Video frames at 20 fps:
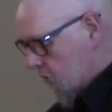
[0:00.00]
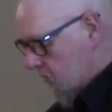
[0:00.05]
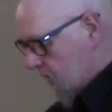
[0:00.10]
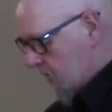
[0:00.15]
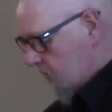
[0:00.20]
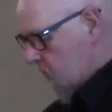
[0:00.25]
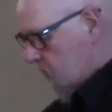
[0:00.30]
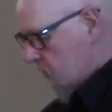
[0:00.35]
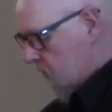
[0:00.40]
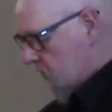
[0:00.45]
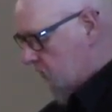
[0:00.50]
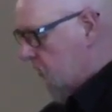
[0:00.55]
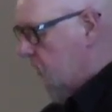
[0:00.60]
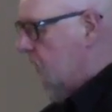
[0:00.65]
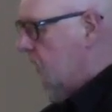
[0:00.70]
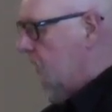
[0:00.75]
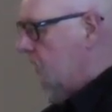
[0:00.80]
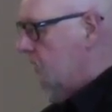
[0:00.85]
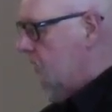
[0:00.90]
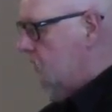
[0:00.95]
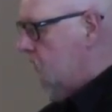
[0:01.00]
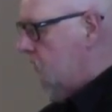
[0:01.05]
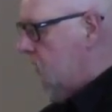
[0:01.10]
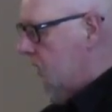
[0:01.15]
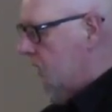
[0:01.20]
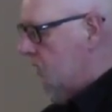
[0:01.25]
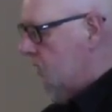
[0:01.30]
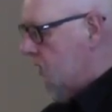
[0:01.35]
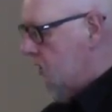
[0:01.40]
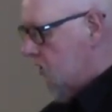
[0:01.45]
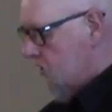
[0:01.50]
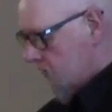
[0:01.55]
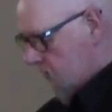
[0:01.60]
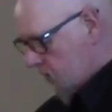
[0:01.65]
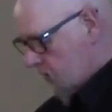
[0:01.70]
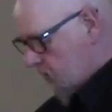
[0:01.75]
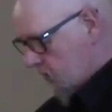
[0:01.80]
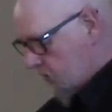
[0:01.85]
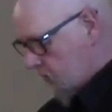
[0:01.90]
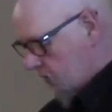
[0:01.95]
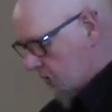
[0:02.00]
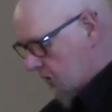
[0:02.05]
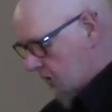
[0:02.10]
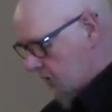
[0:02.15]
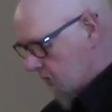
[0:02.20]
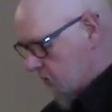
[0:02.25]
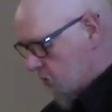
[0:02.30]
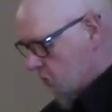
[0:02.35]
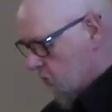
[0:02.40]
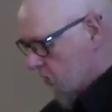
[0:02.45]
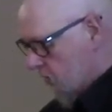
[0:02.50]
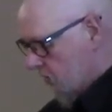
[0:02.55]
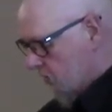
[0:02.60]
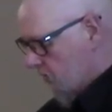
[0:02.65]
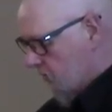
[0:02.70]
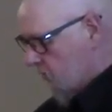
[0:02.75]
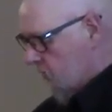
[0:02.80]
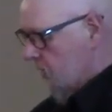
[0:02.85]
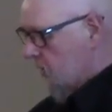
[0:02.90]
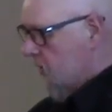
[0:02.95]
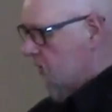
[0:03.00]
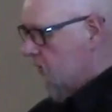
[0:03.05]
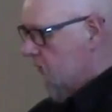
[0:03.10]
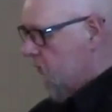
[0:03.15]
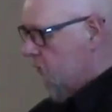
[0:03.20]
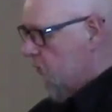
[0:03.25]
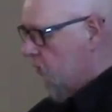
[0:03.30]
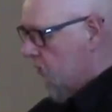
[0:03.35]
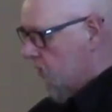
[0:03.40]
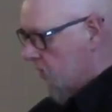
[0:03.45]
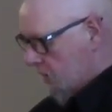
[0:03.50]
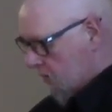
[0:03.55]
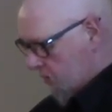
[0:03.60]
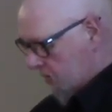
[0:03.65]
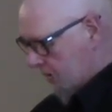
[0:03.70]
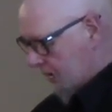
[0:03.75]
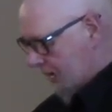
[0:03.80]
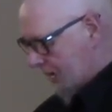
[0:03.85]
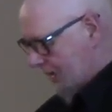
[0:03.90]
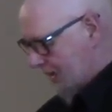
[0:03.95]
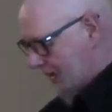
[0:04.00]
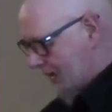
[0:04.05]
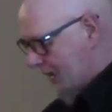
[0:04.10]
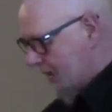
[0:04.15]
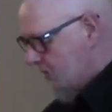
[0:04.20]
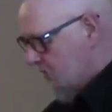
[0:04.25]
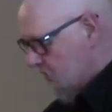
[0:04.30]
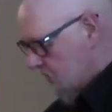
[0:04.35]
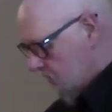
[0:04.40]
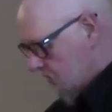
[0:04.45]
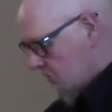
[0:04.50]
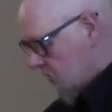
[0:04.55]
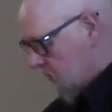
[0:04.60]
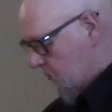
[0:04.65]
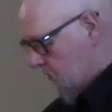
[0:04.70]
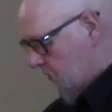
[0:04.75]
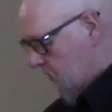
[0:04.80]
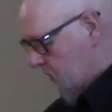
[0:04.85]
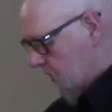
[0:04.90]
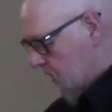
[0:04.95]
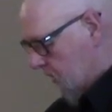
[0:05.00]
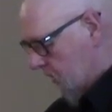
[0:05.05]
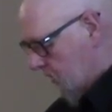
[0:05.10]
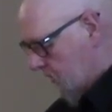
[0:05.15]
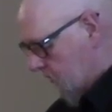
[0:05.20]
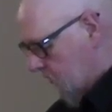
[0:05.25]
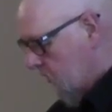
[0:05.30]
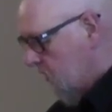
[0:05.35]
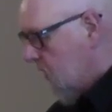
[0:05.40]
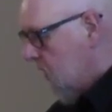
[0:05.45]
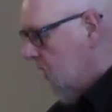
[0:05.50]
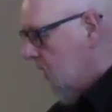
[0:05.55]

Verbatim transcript: research scientist at the University of Georgia Center for Applied Isotope Studies,